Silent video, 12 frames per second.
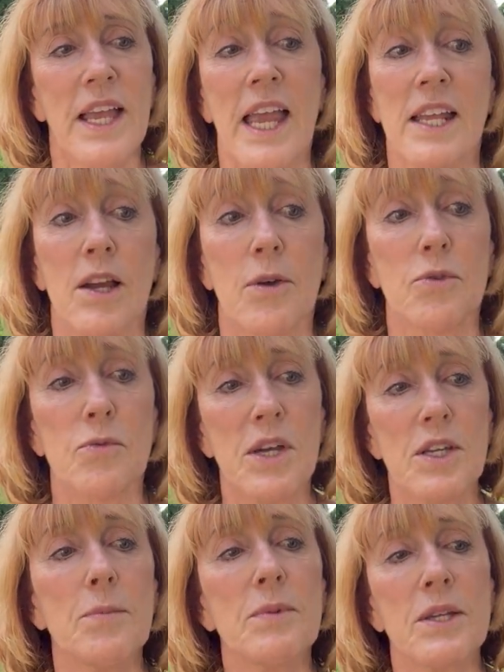and I would
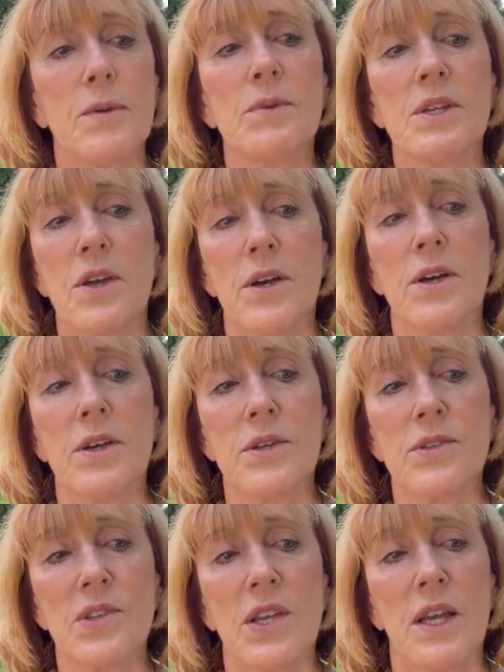recommend,
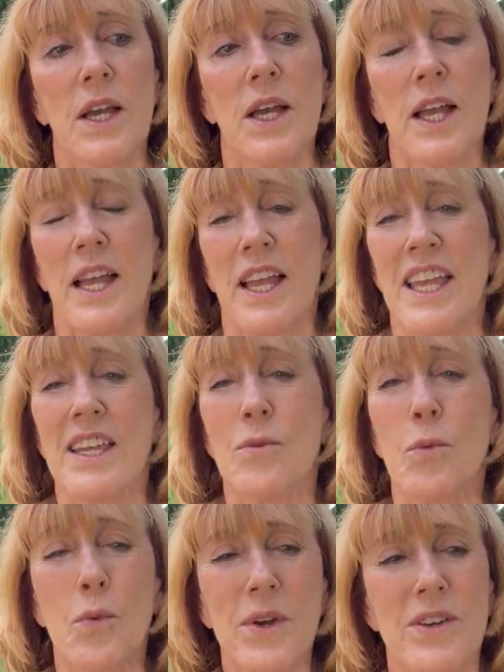because it
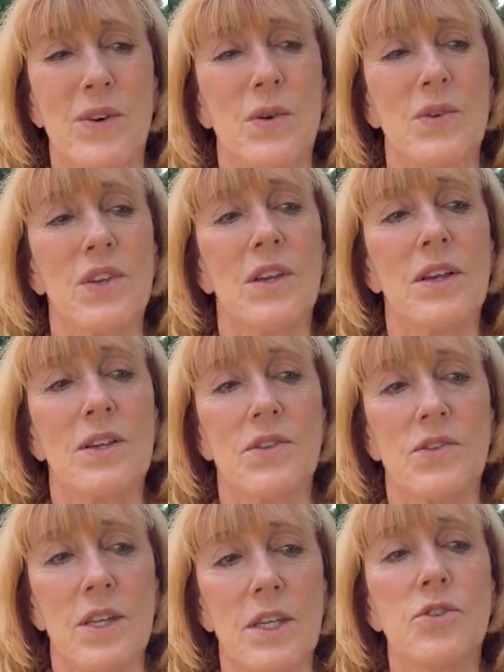will
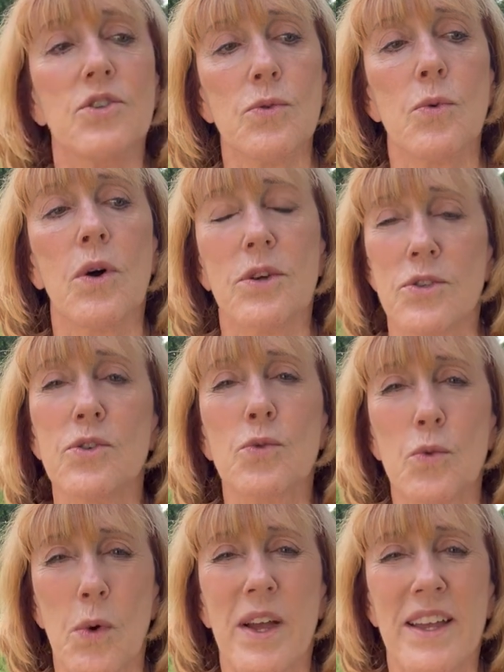send you on
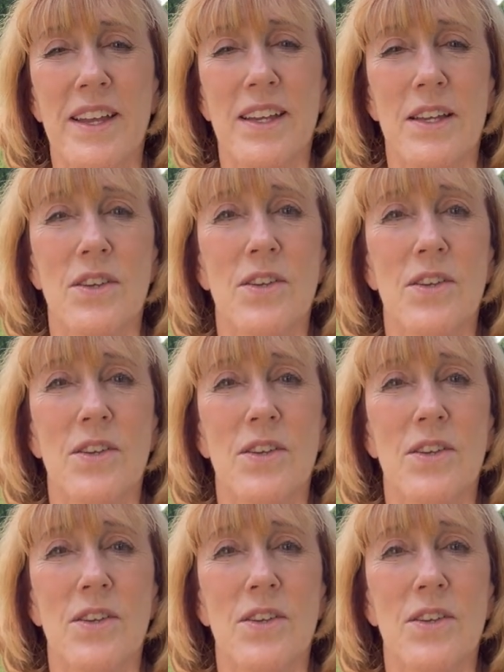your way